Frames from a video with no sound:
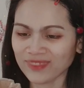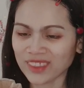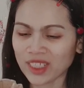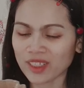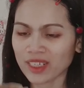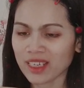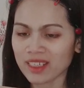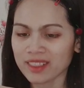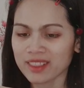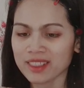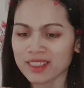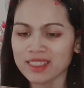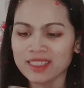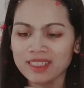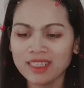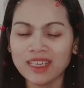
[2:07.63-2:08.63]
Yes.
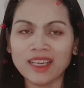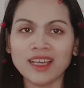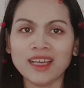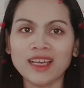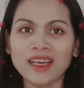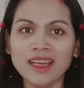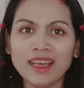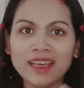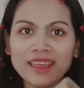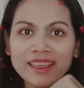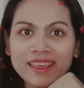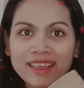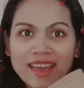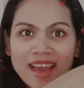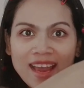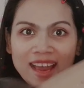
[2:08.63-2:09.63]

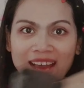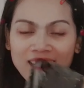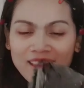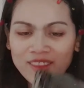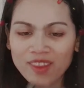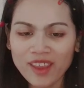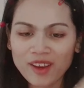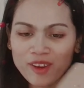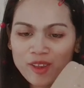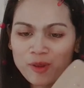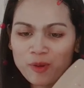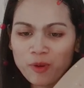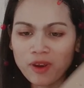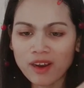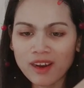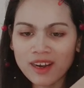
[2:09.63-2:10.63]
Yeah, there you
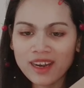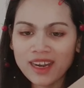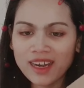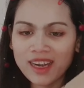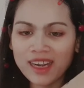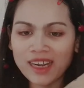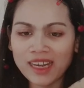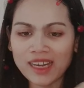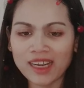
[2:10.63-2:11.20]
are.